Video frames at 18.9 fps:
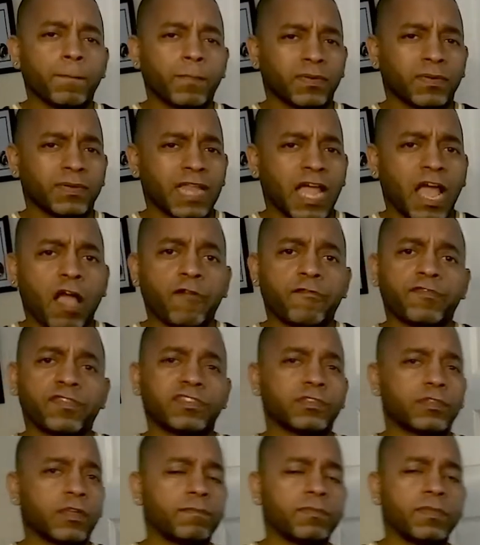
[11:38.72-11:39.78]
But now, if
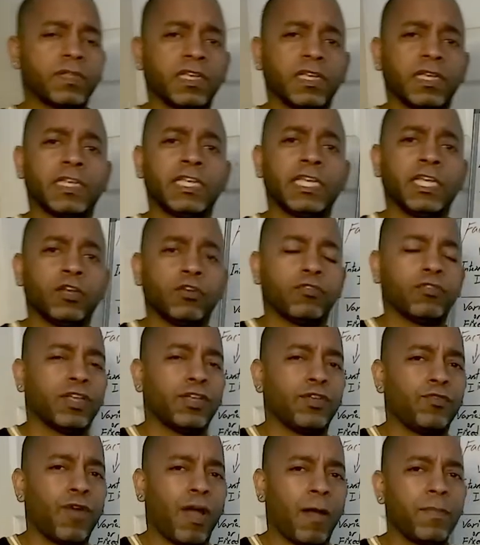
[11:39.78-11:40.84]
it's something, you know, that
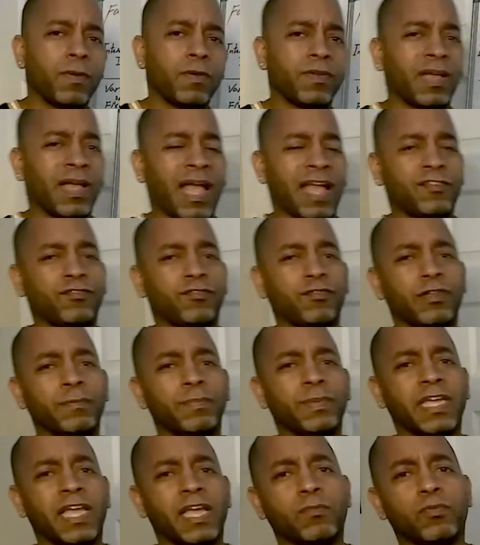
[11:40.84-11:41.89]
you actually
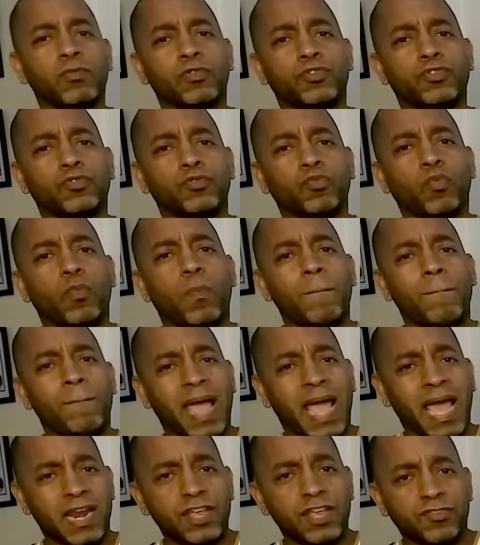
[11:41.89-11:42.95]
be able to
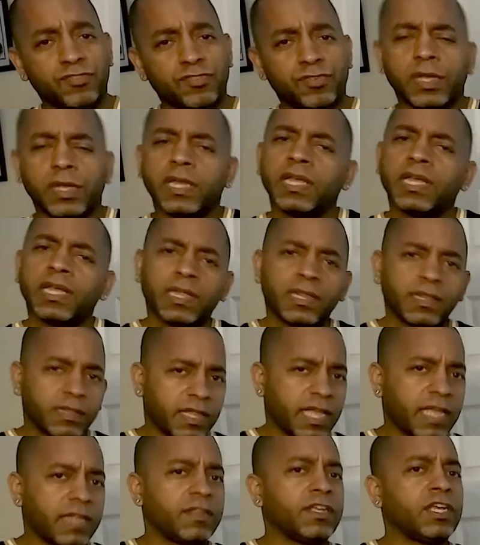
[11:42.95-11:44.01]
manage,
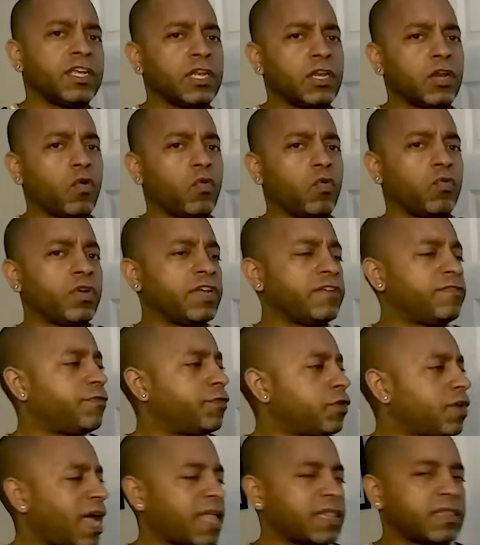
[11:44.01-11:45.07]
then, you know, if
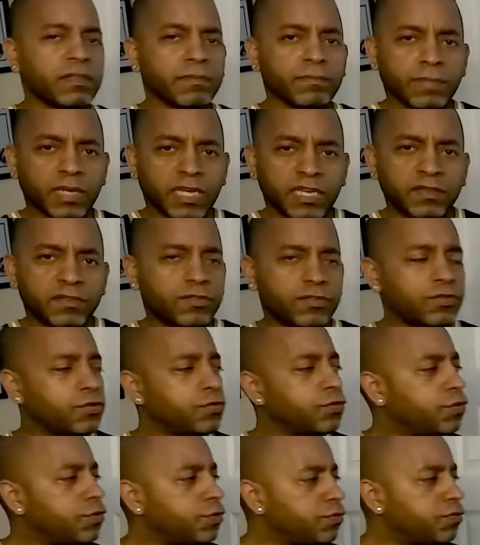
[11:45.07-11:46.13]
you had the means to
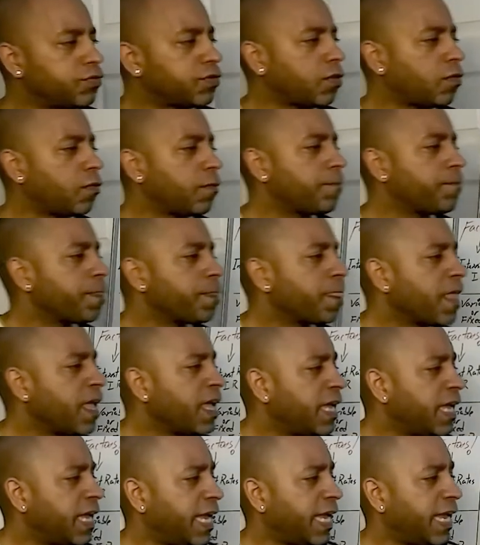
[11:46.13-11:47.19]
do so
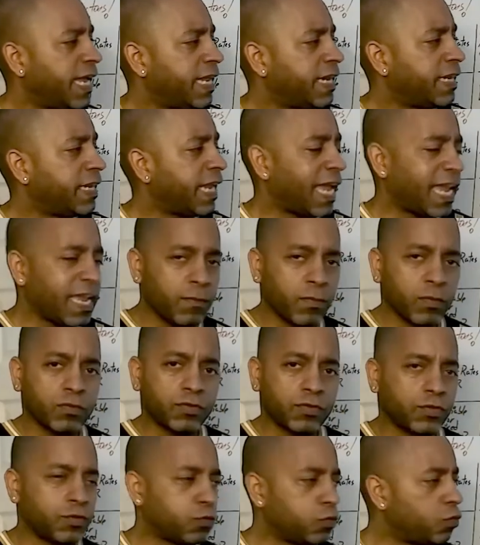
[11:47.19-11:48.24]
and able
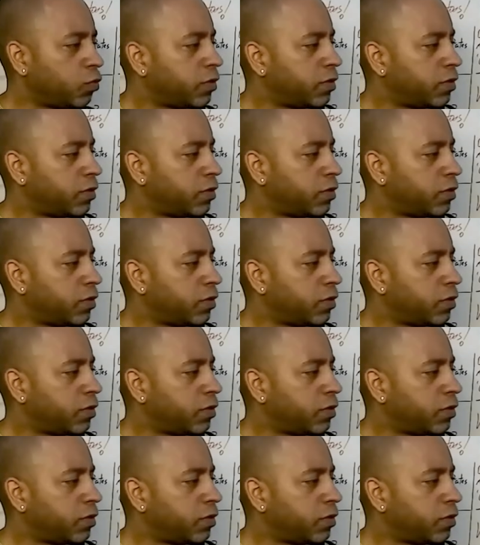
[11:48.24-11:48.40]
to